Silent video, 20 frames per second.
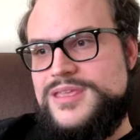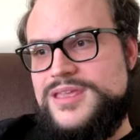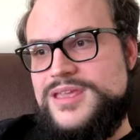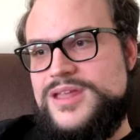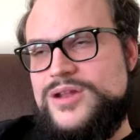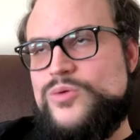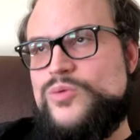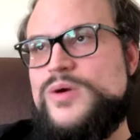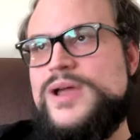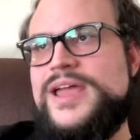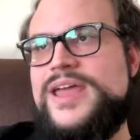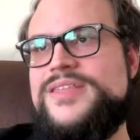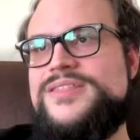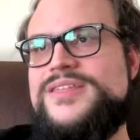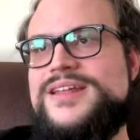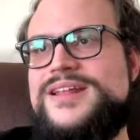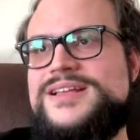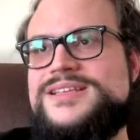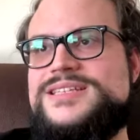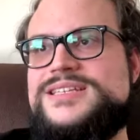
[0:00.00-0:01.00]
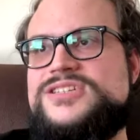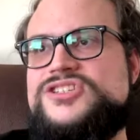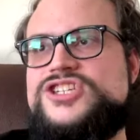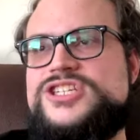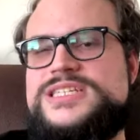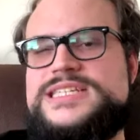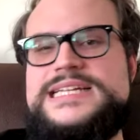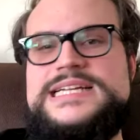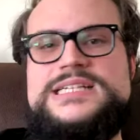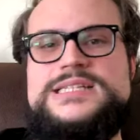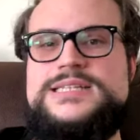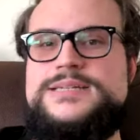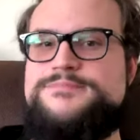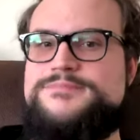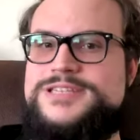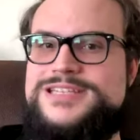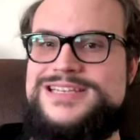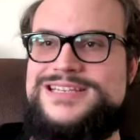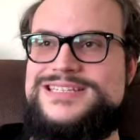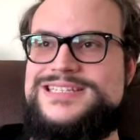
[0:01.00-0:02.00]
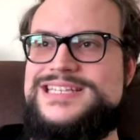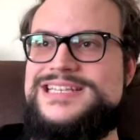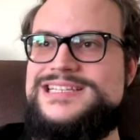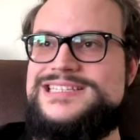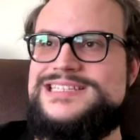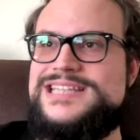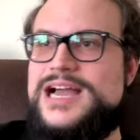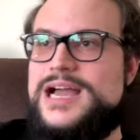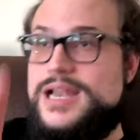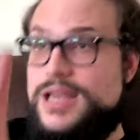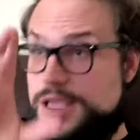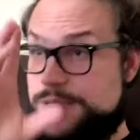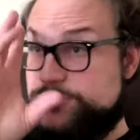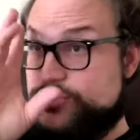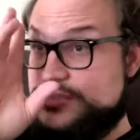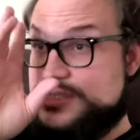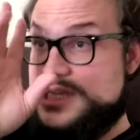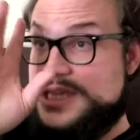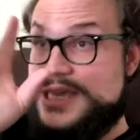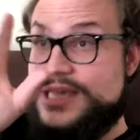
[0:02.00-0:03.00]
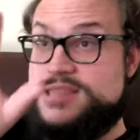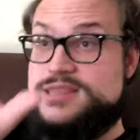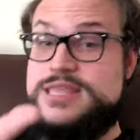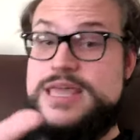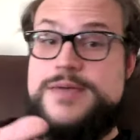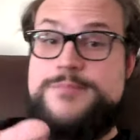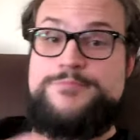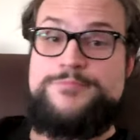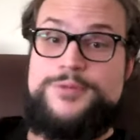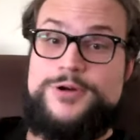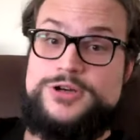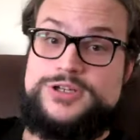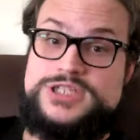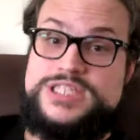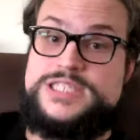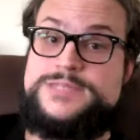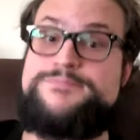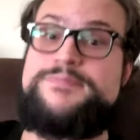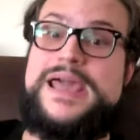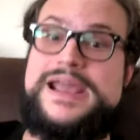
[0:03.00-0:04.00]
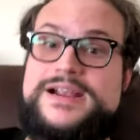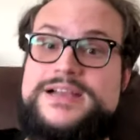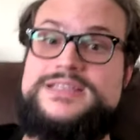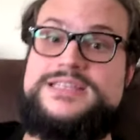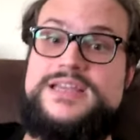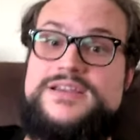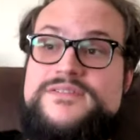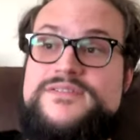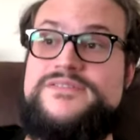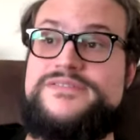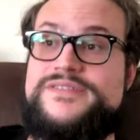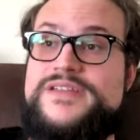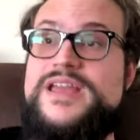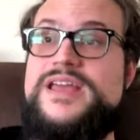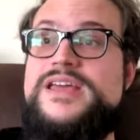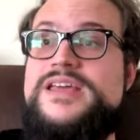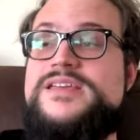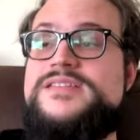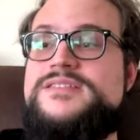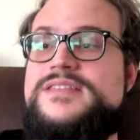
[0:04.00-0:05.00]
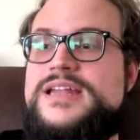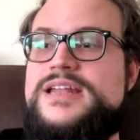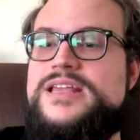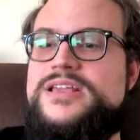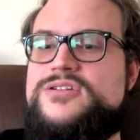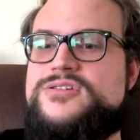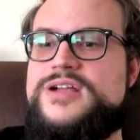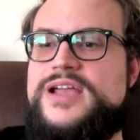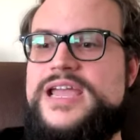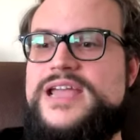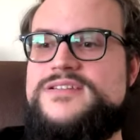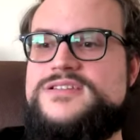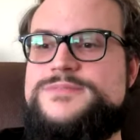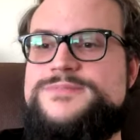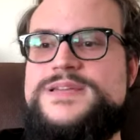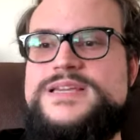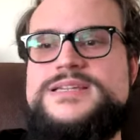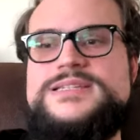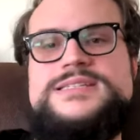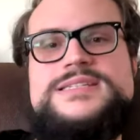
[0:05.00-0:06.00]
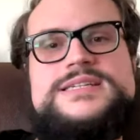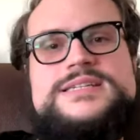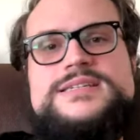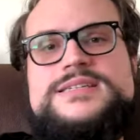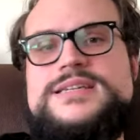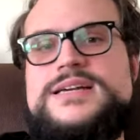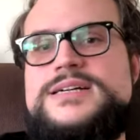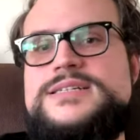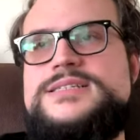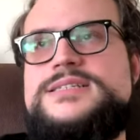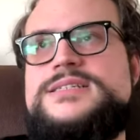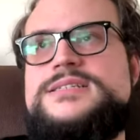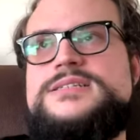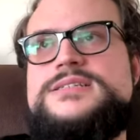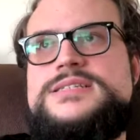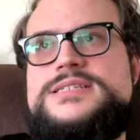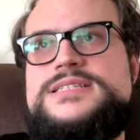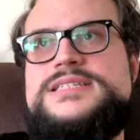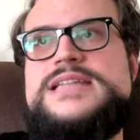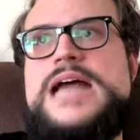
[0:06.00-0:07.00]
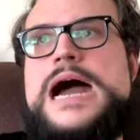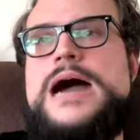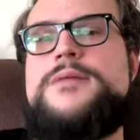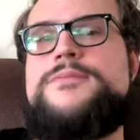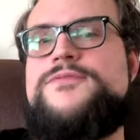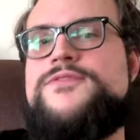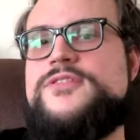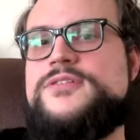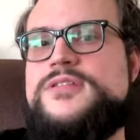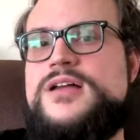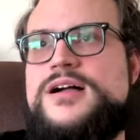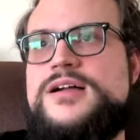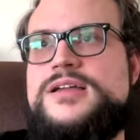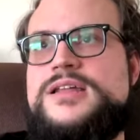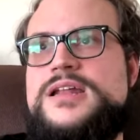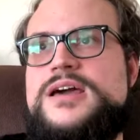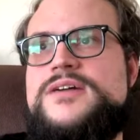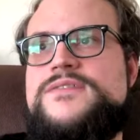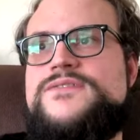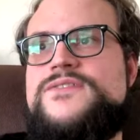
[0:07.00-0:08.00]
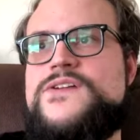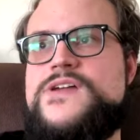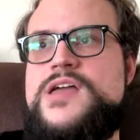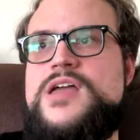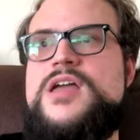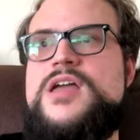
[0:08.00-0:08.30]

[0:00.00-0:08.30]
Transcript: in a way that isn't just glimpses. He's not able to get that perspective that he craves because he doesn't stop for long enough.